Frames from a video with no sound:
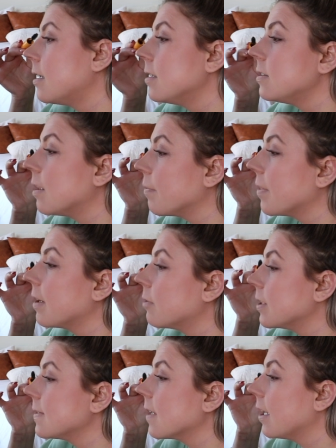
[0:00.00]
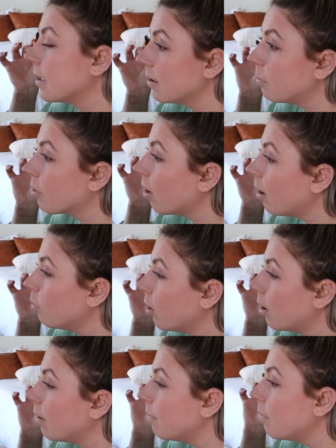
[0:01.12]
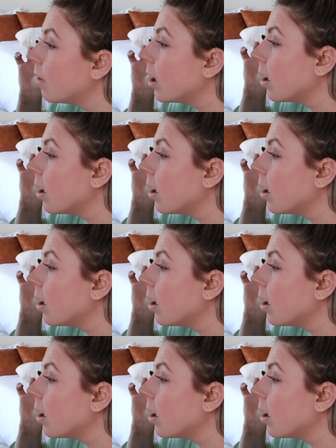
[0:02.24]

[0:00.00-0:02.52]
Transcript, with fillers: something where it's like a problem